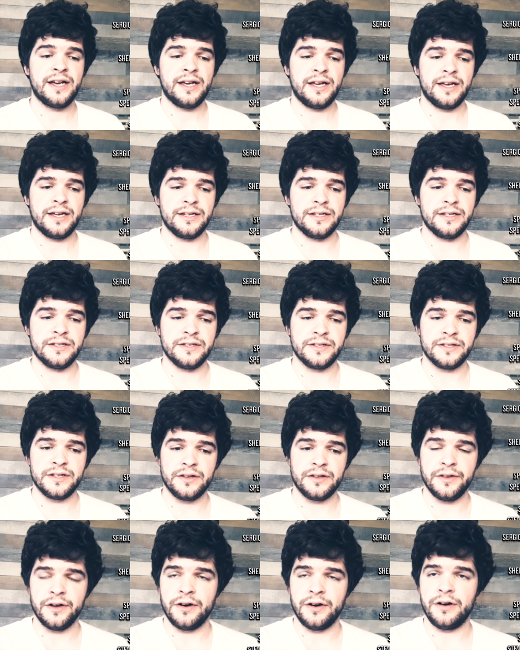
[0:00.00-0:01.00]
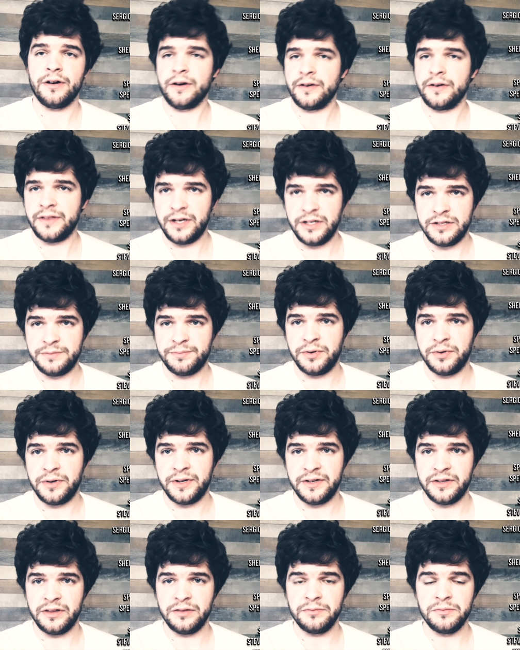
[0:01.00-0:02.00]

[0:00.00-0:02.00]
is the heart that is put into the